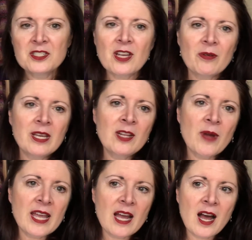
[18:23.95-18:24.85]
So
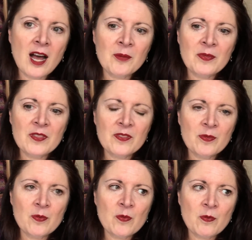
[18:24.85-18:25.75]
anyway, um,
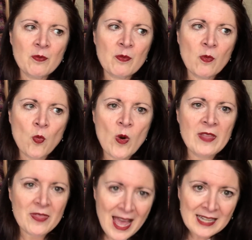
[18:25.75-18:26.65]

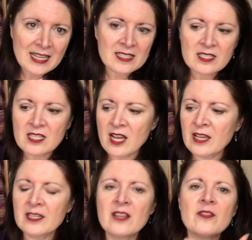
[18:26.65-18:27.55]
when that gets
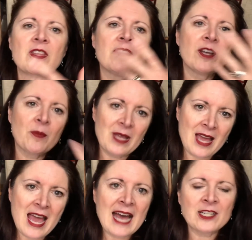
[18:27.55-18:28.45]
done, then there'll
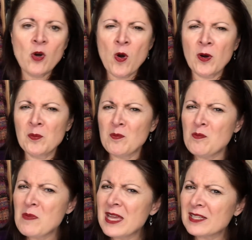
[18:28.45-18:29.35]
be a hat or
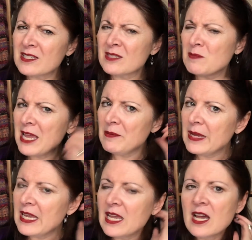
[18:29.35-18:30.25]
mitts
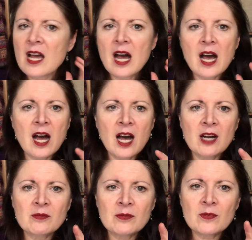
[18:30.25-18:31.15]
maybe
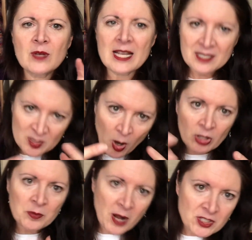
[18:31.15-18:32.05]
um, as a
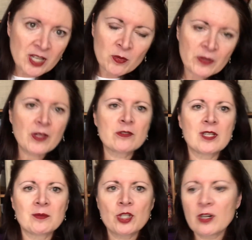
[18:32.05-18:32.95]
smaller project with
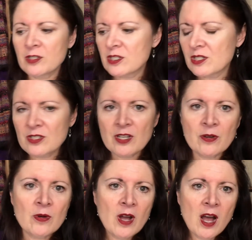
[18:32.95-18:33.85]
those same charts.
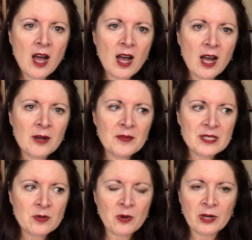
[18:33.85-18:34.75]
So
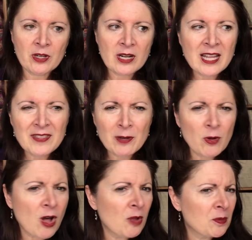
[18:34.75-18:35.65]
um, that's what we're working on. And
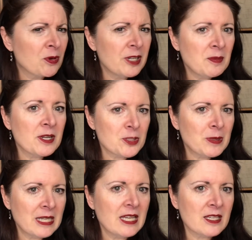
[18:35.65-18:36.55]
they will all pretty
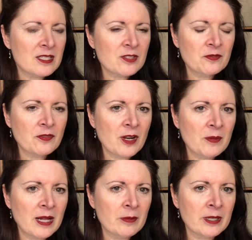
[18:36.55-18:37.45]
much be kits
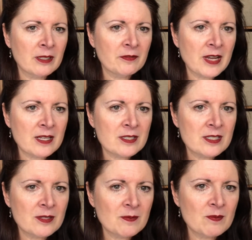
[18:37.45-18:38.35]
from Elemental
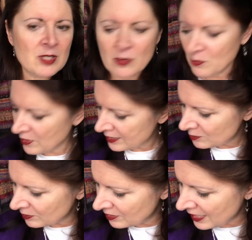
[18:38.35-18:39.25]
Effects. So
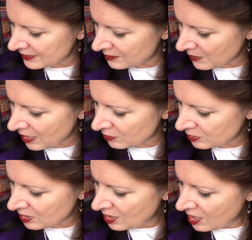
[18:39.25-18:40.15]
that's what that's
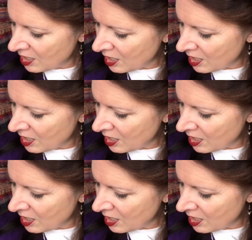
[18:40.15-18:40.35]
about.